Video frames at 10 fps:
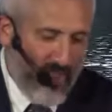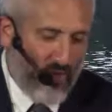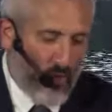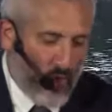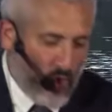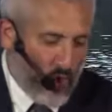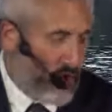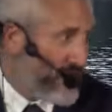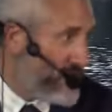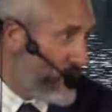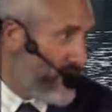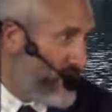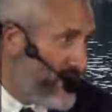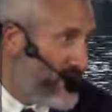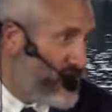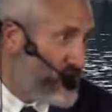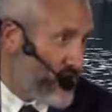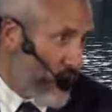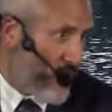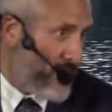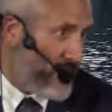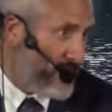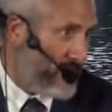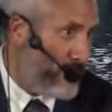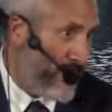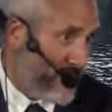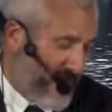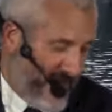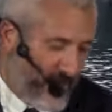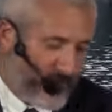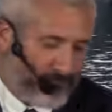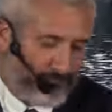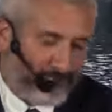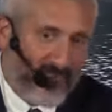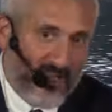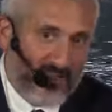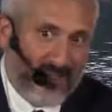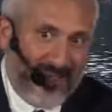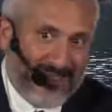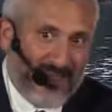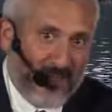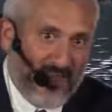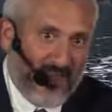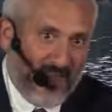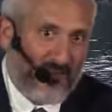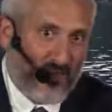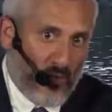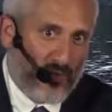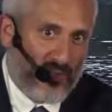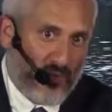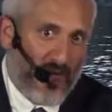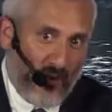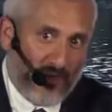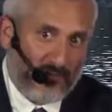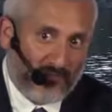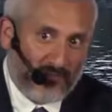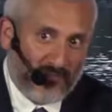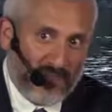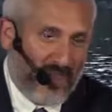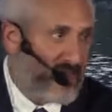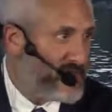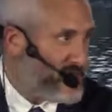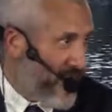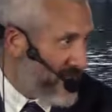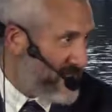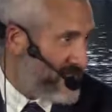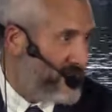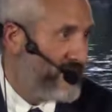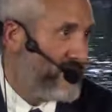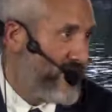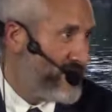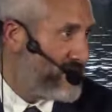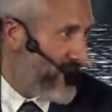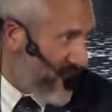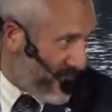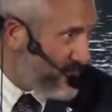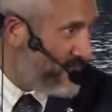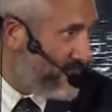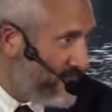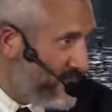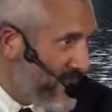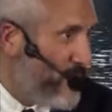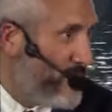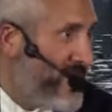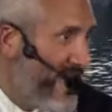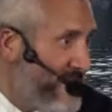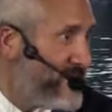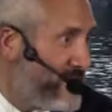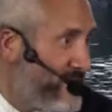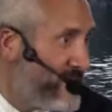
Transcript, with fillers: The world is going to be destroyed by fire. So that's going to be the end of the world as we know it. The end of space, the end of time. They will be ended.